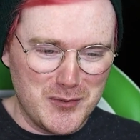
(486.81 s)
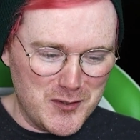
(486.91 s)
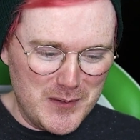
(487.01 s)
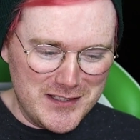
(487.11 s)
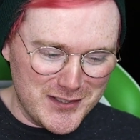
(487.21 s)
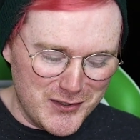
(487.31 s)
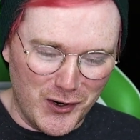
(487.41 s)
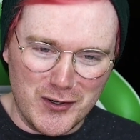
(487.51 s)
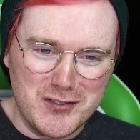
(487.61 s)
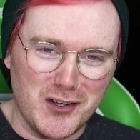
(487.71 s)
which means it
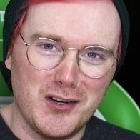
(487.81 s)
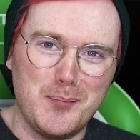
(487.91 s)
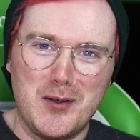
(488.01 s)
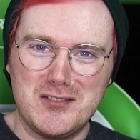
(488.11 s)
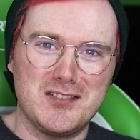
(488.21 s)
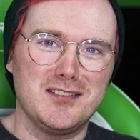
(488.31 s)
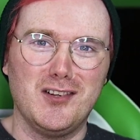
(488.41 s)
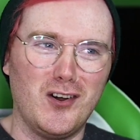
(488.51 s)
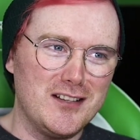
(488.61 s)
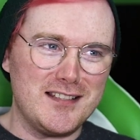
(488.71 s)
turns on a bunch of
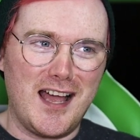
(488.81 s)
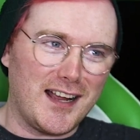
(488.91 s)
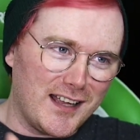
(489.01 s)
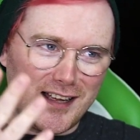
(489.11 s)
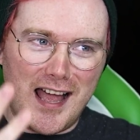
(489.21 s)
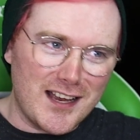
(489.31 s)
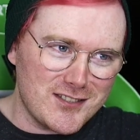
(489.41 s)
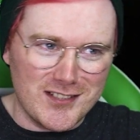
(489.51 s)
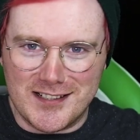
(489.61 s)
non-attack action,